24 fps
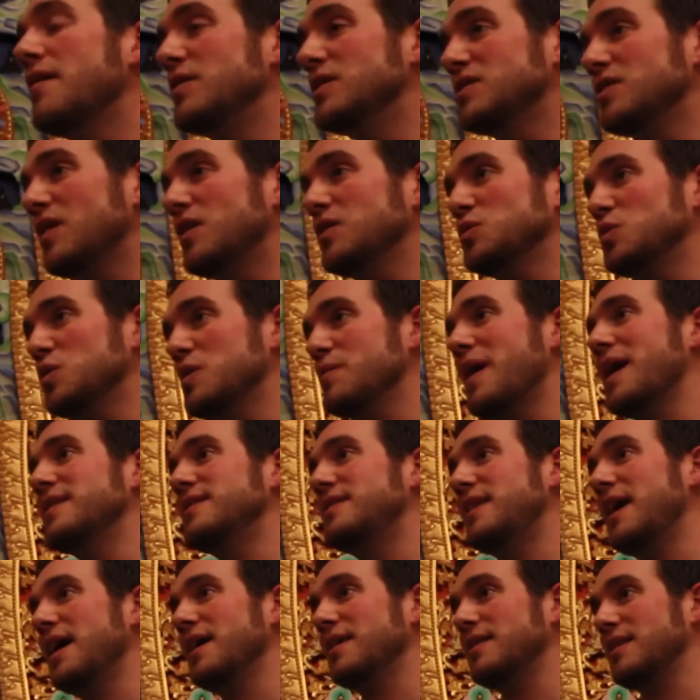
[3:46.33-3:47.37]
You start talking
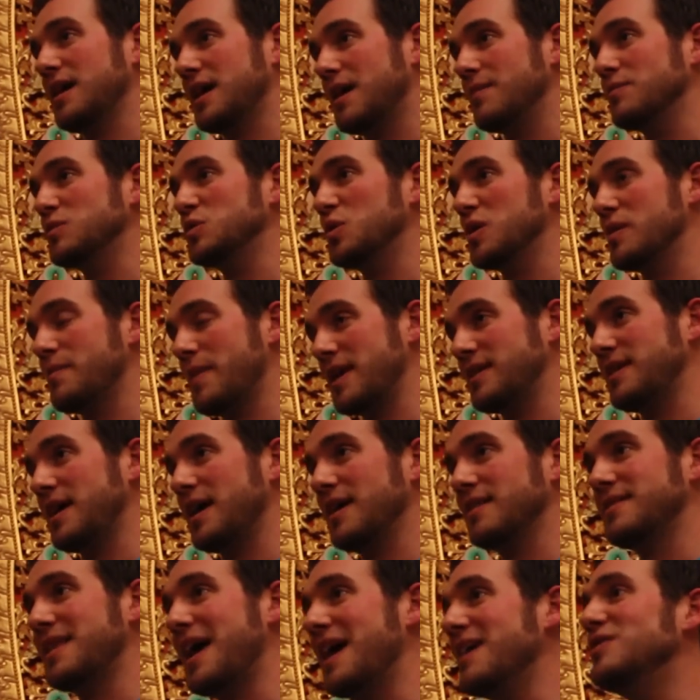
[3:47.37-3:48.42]
about death like I'm talking about
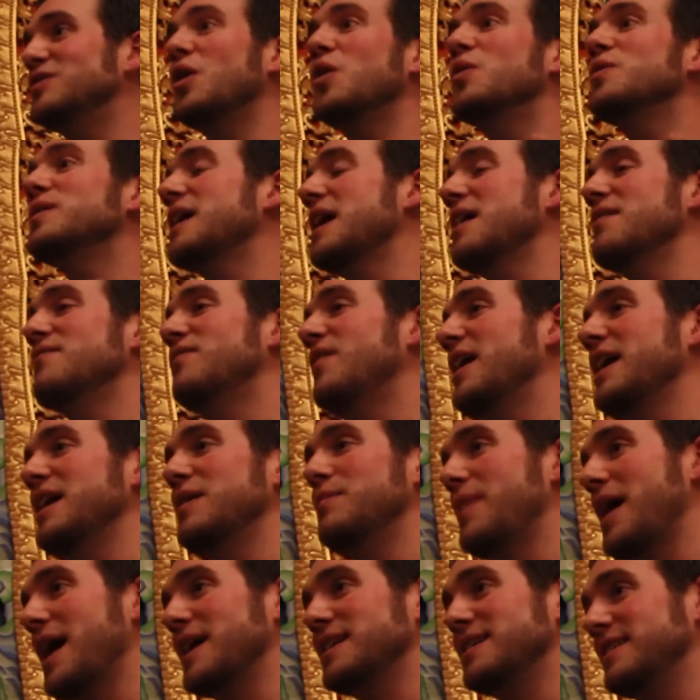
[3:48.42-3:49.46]
death, now you don't get
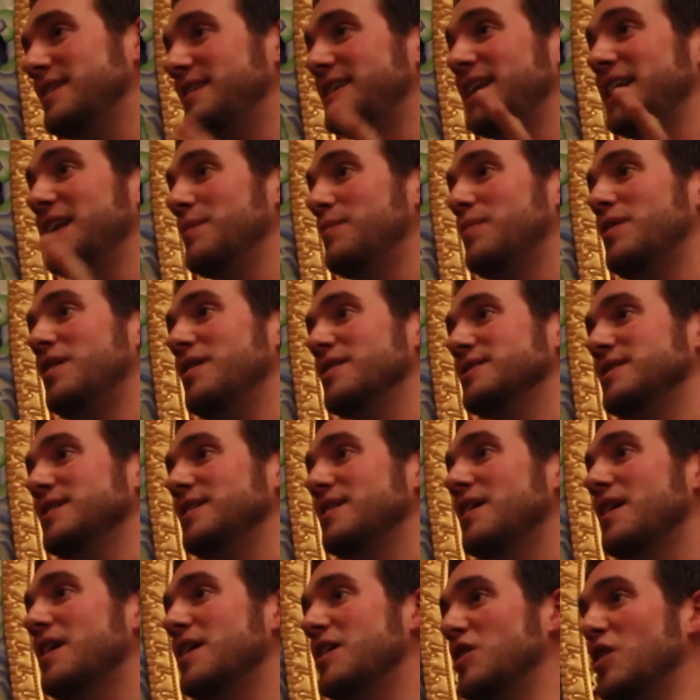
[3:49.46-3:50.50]
invited back to the dinner party.
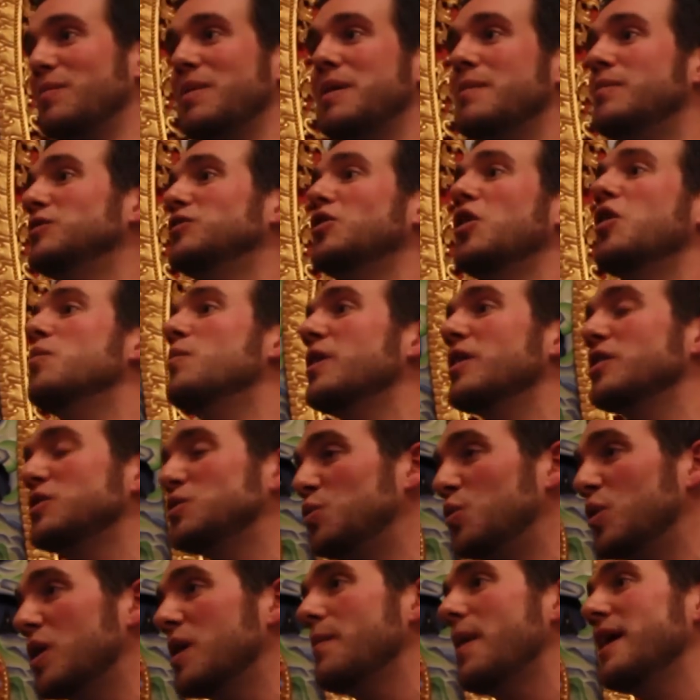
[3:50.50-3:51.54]
You know, people don't want to
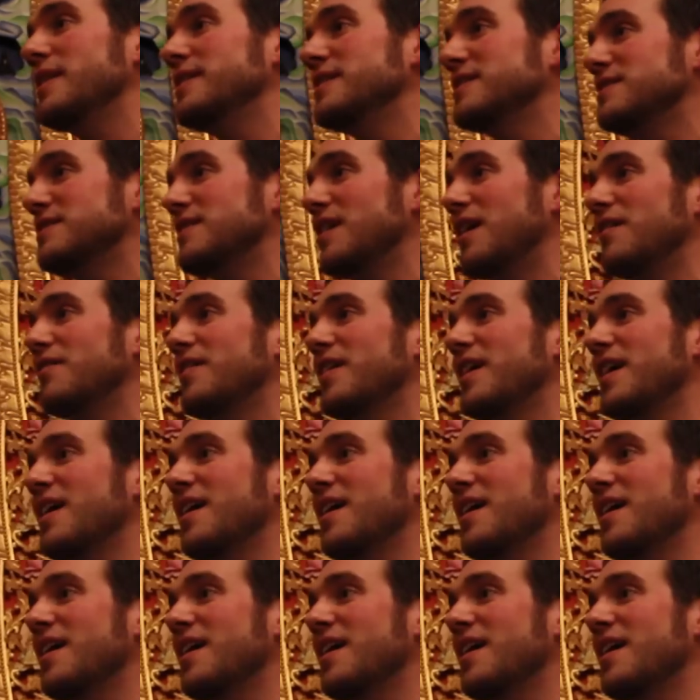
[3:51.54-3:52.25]
talk about this stuff.